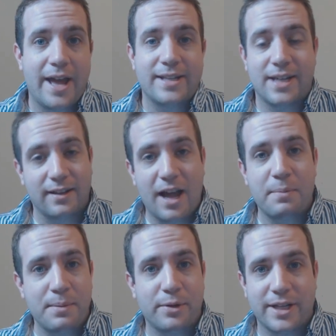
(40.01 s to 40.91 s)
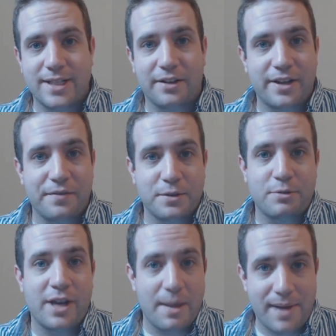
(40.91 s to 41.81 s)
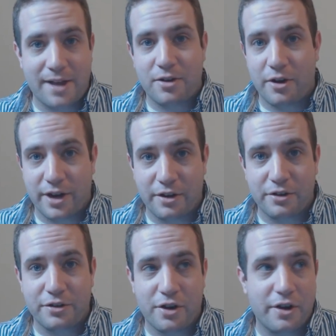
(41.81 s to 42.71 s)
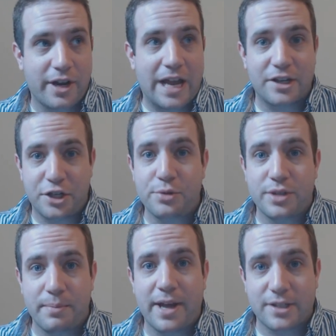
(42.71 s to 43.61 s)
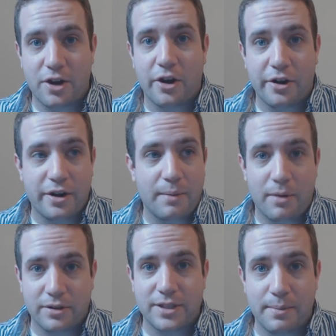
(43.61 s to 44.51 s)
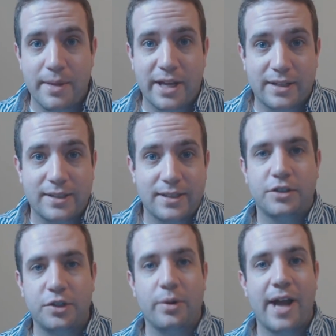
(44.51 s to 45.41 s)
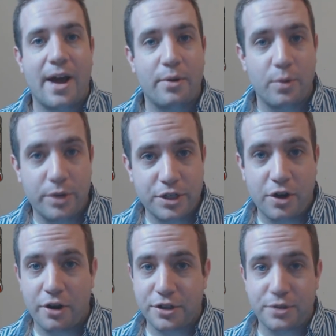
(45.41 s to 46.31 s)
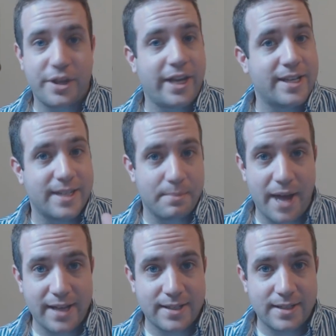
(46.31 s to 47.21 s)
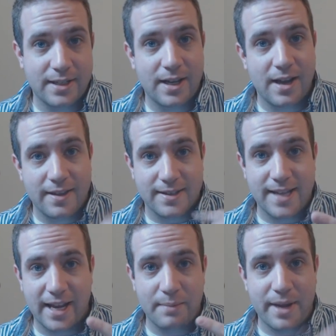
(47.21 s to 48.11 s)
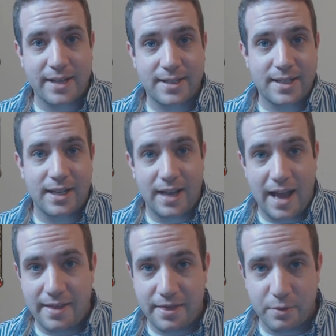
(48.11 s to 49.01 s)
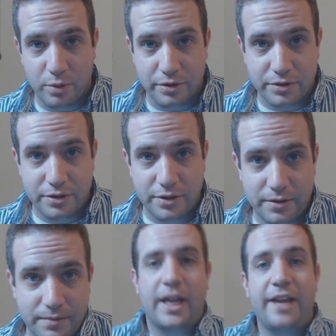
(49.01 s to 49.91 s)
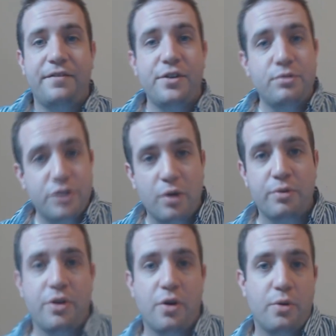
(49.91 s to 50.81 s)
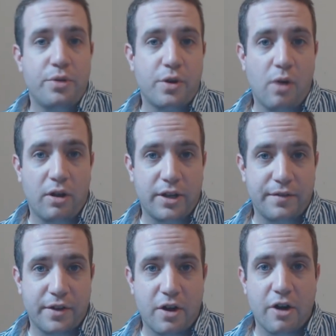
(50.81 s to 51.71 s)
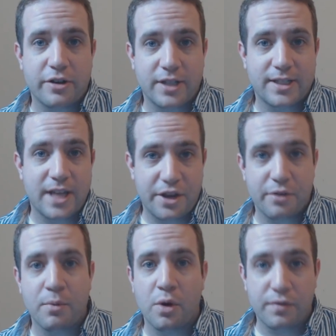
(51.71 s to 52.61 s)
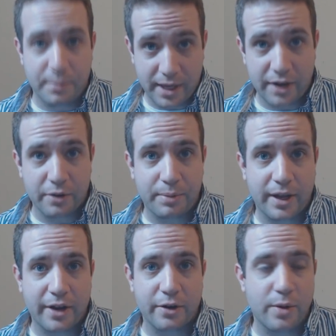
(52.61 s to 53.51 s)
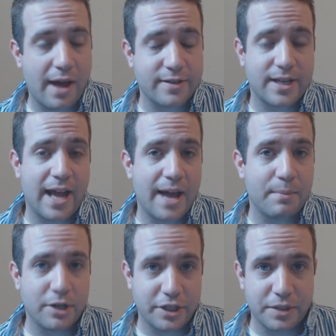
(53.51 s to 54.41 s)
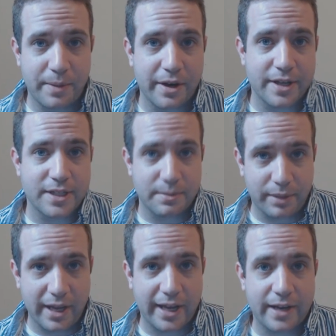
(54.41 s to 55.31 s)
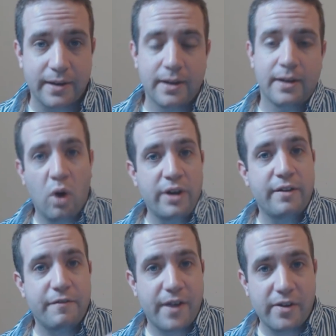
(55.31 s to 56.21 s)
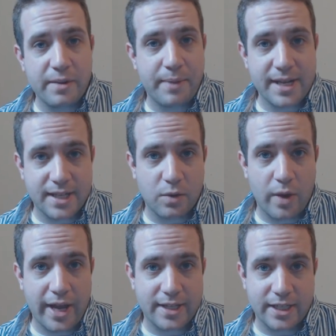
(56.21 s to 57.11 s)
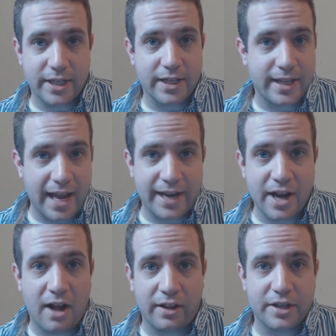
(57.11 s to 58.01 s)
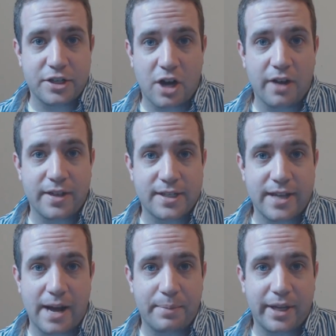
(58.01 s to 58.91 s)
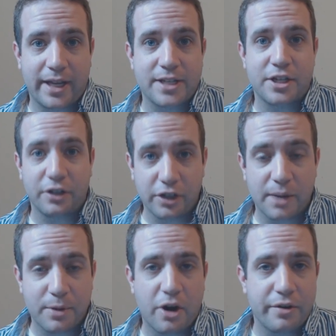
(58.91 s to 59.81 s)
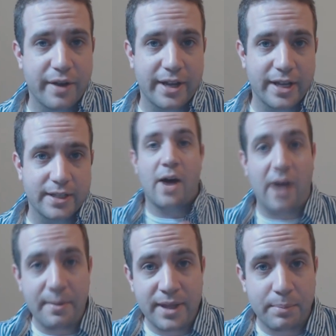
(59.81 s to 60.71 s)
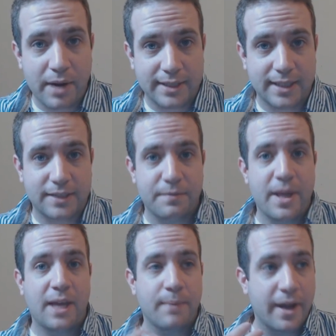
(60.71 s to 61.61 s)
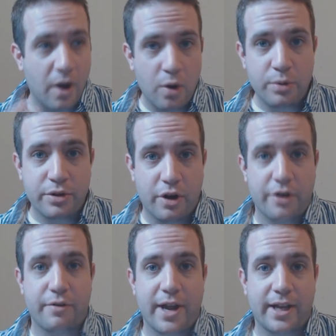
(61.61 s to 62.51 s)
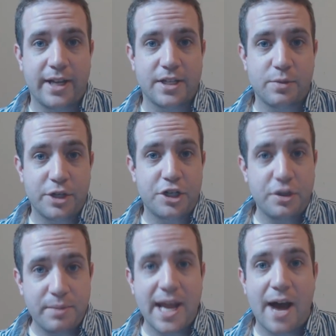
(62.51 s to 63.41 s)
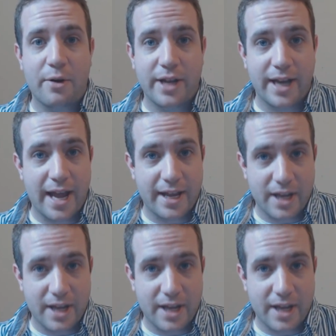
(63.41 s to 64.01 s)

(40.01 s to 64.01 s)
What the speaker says: and a lot of people can tell the difference between a bad card and a good card and choose the best card amongst the mix. Sort out which cards you think is the best, the second best, and the worst. If you don't know the quality of the cards, let's say you're more of a beginner player who hasn't had much experience in playing, one very basic way to gain knowledge on this topic is to look up card ranking. Now, I'm in the process of making my own card rankings, which should be out in